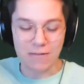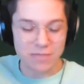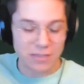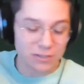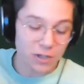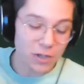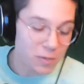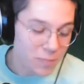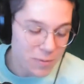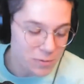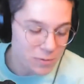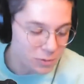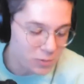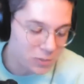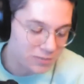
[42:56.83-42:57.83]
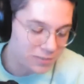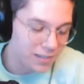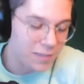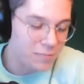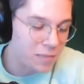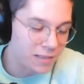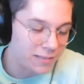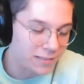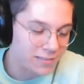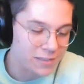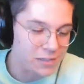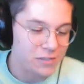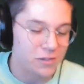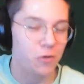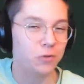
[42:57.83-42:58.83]
there's other people who do it. It's like I'm not like the
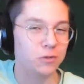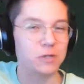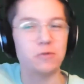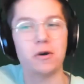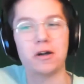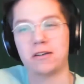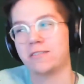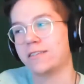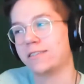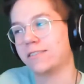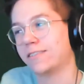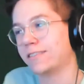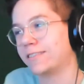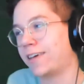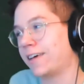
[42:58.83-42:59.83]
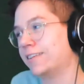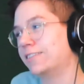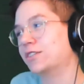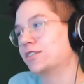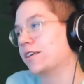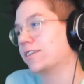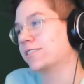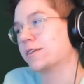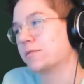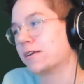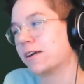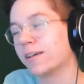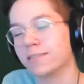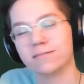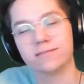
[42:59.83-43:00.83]
only one or anything like that. It's just like something
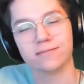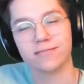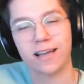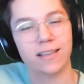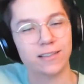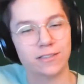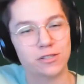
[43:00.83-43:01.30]
I like to